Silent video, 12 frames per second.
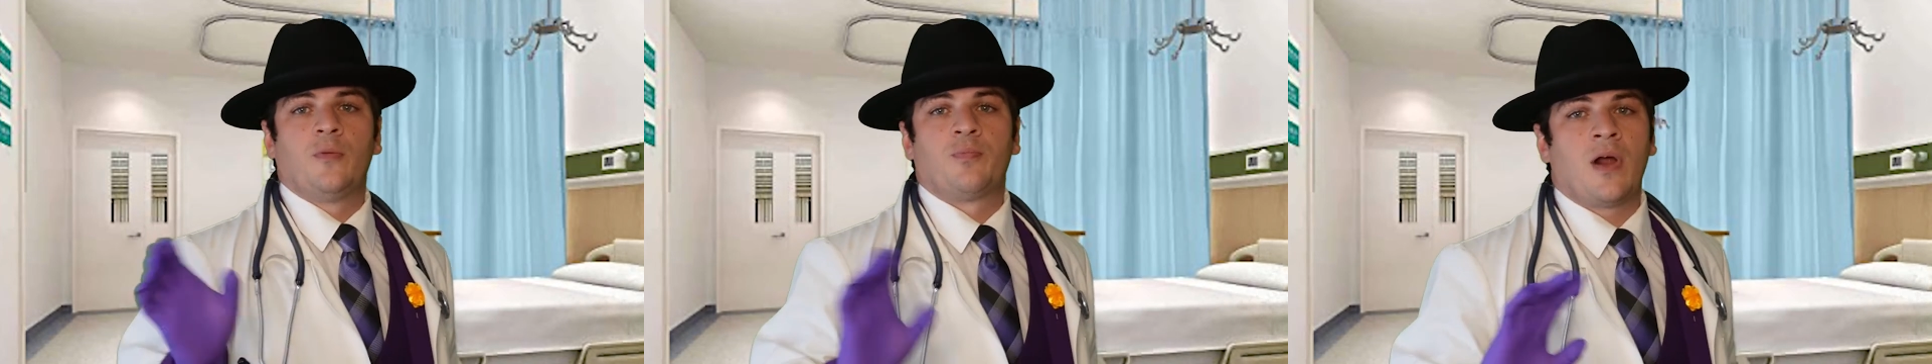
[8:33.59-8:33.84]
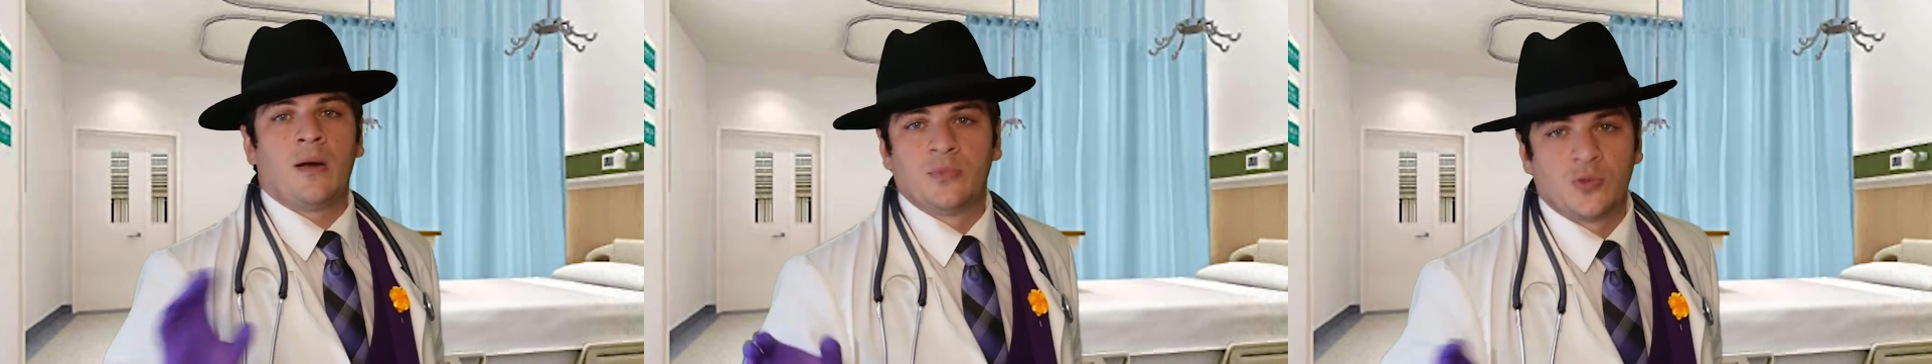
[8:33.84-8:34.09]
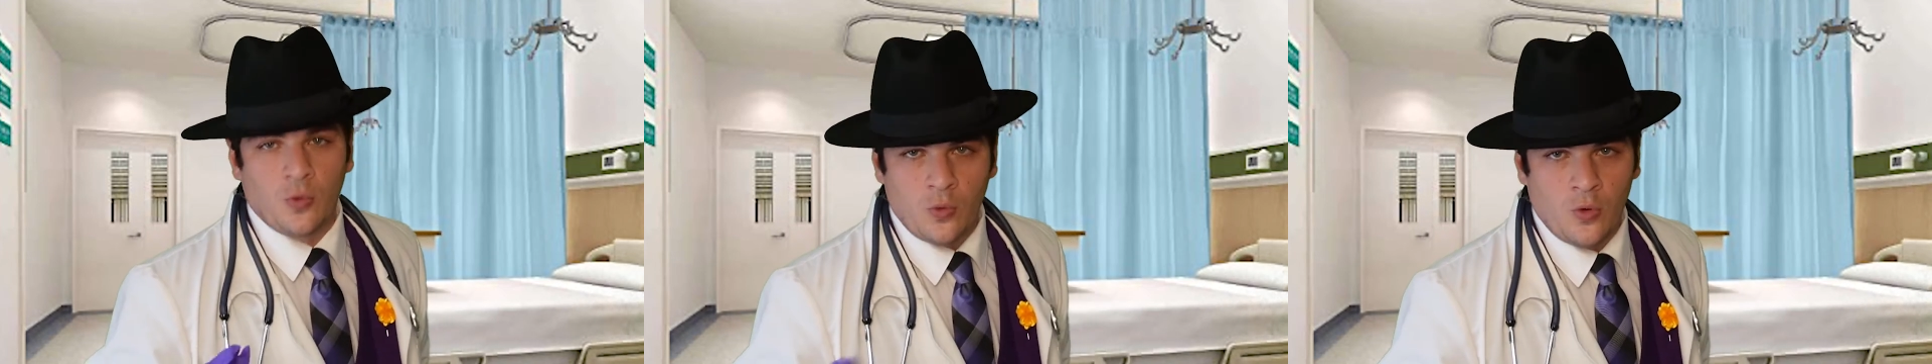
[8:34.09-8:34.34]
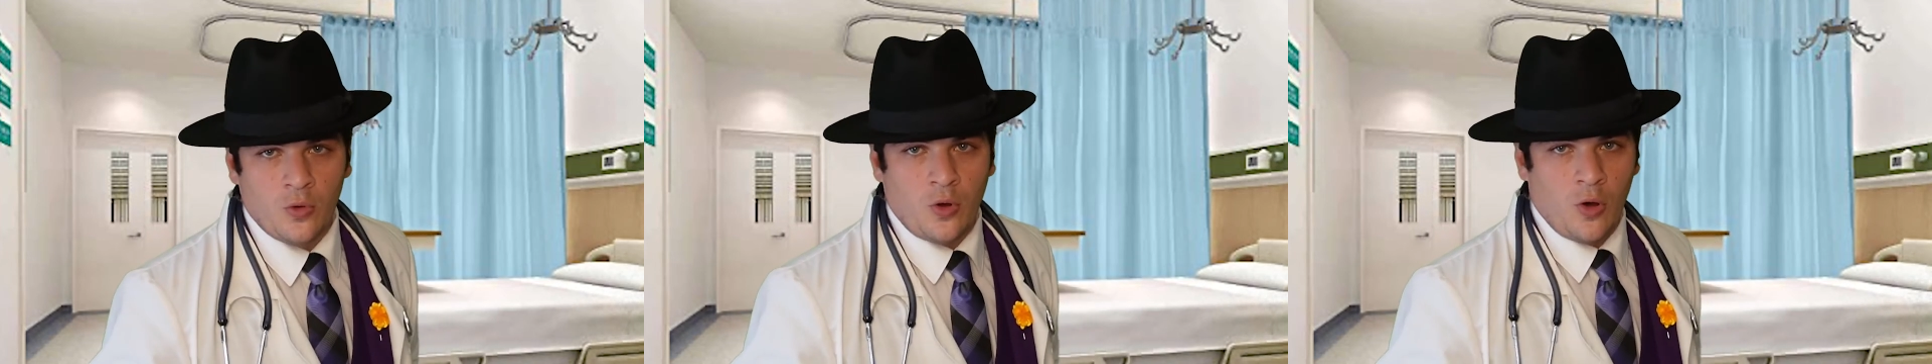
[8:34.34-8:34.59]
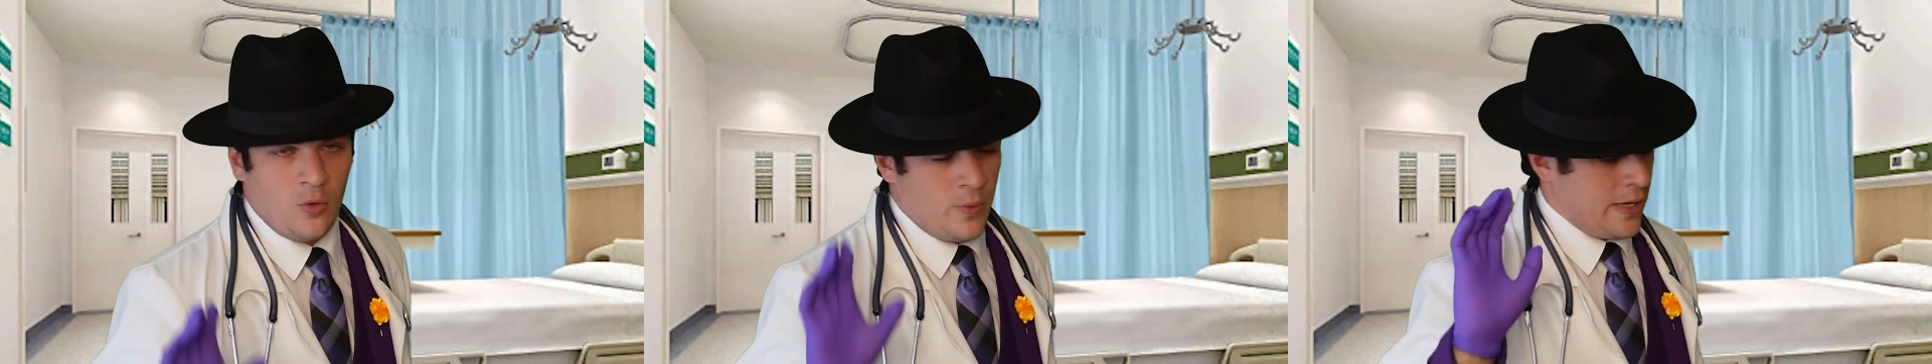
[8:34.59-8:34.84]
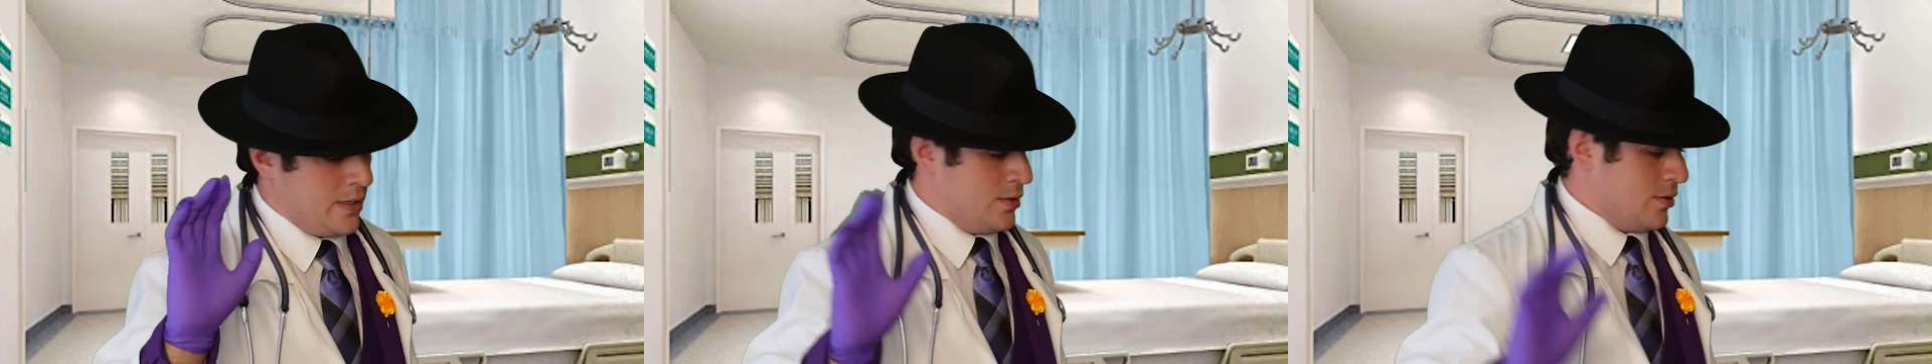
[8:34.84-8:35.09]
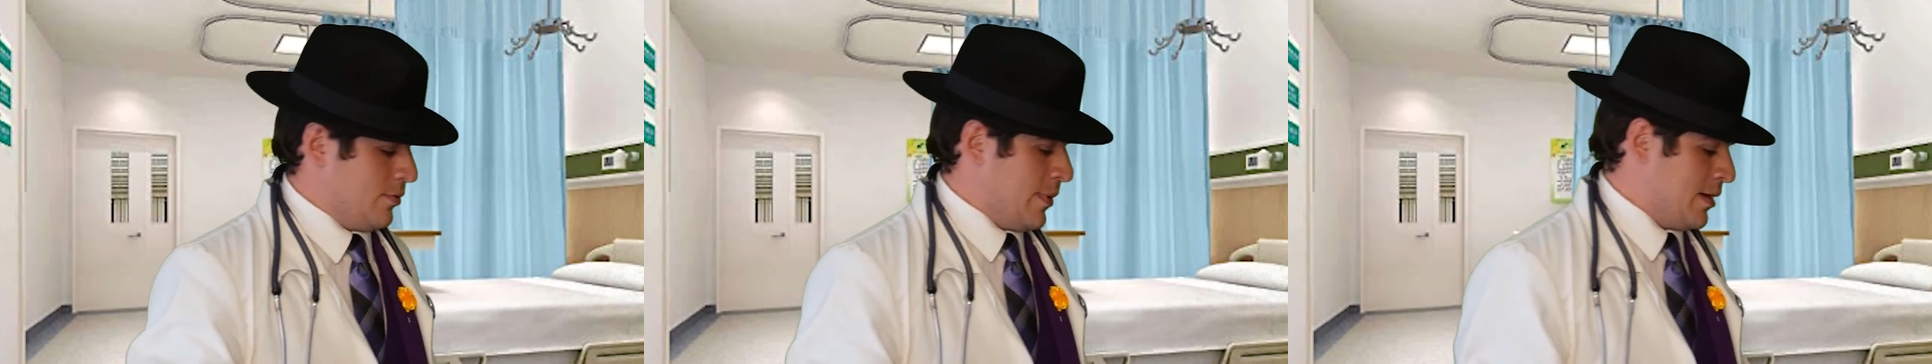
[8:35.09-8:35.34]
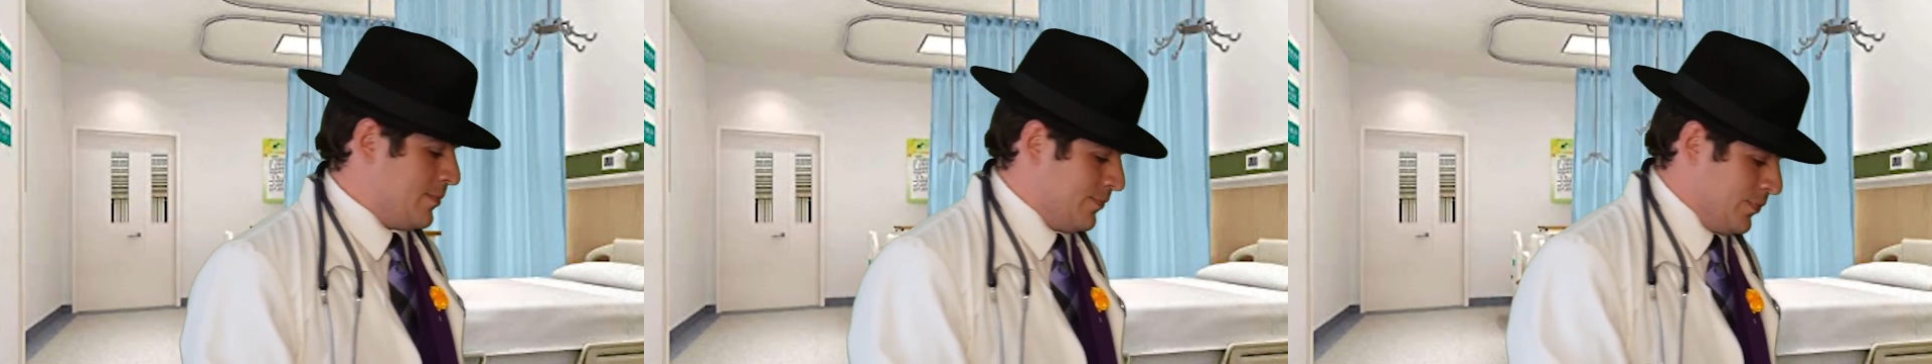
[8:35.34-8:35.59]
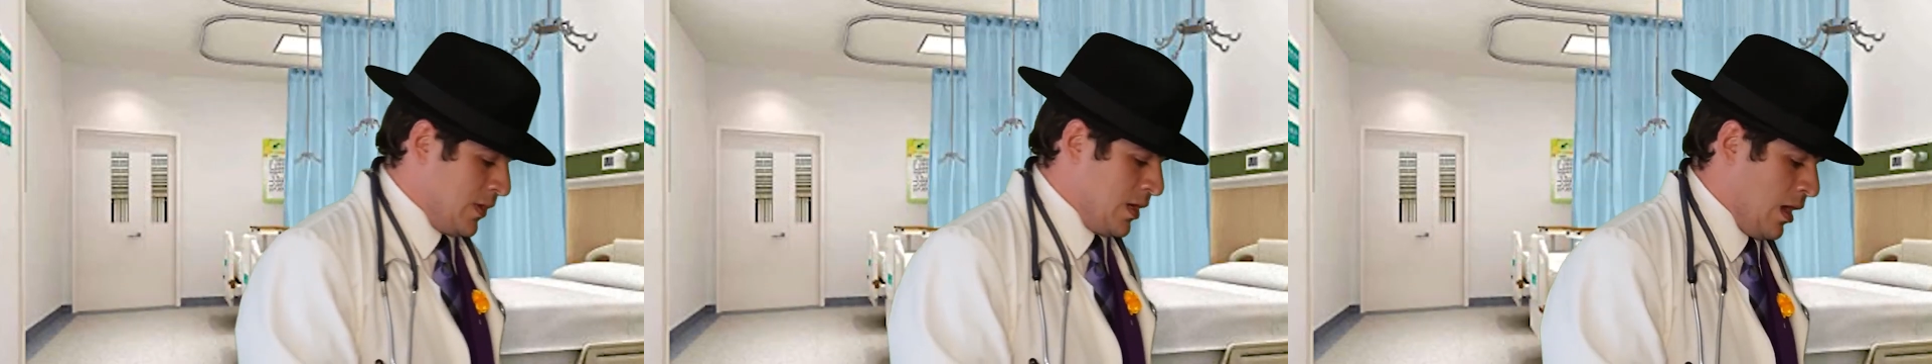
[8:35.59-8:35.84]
Your problems will all go away. All right?